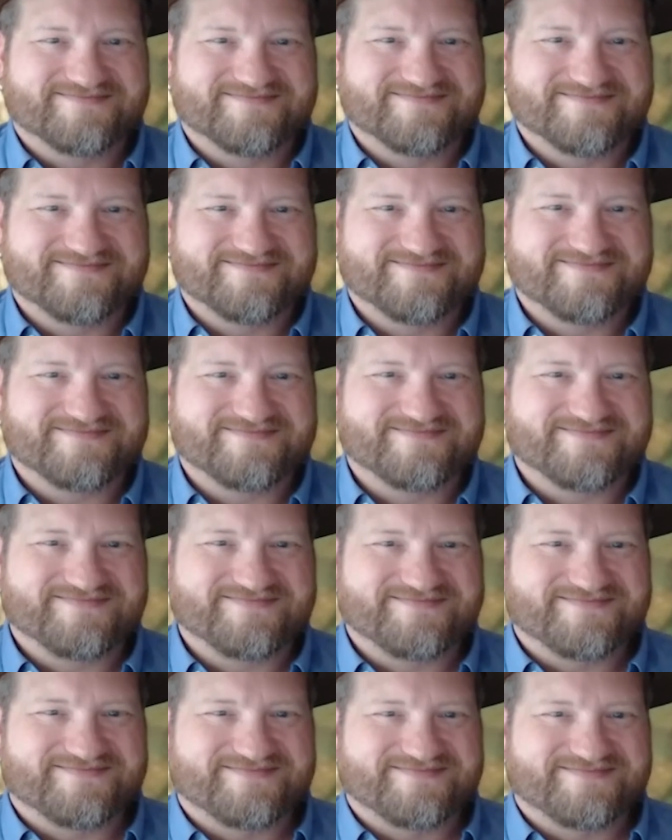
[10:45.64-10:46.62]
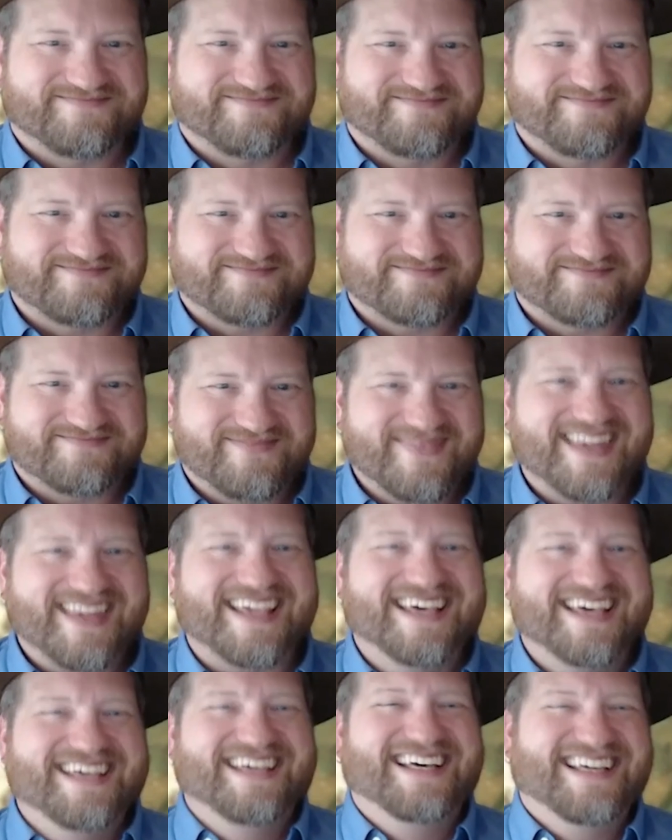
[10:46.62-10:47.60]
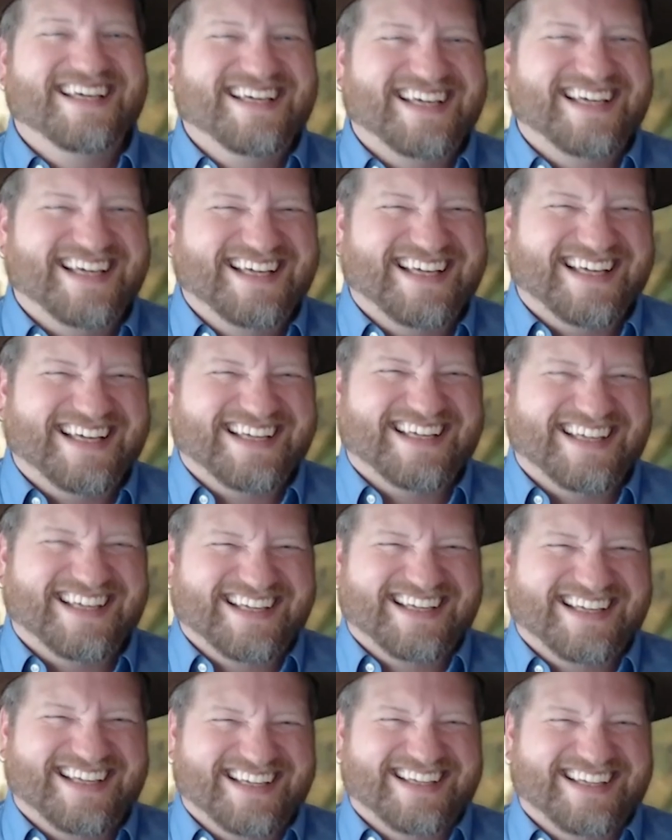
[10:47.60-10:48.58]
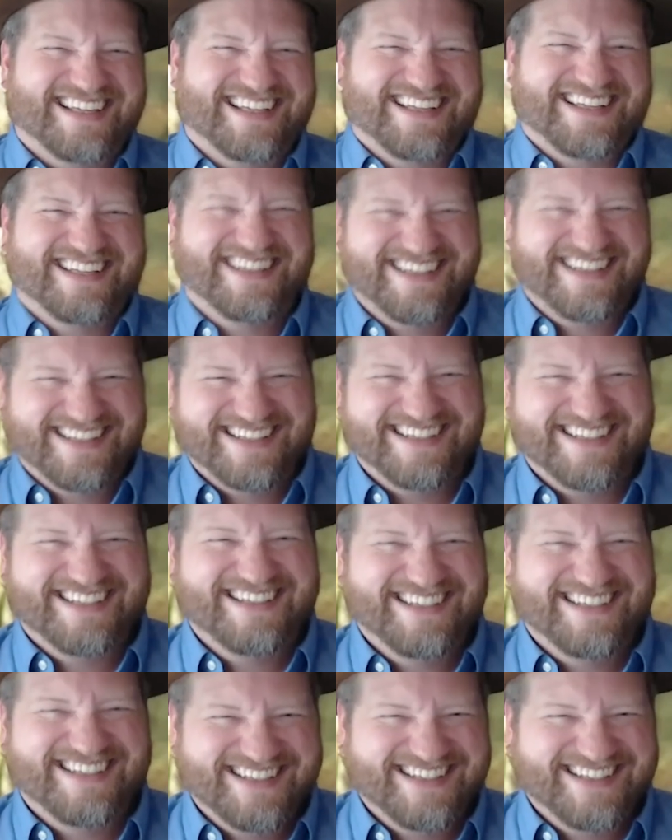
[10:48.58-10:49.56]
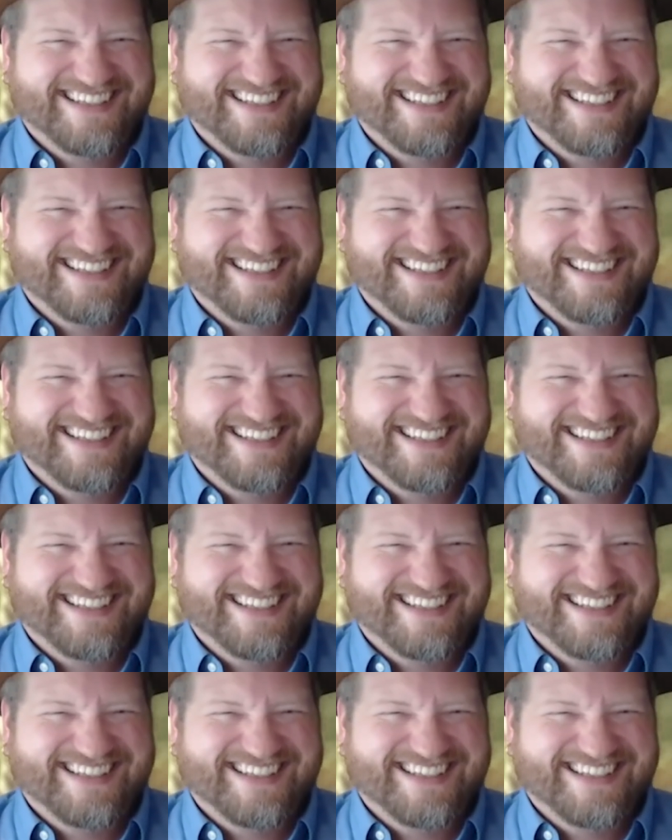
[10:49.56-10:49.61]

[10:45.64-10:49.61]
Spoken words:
(silent)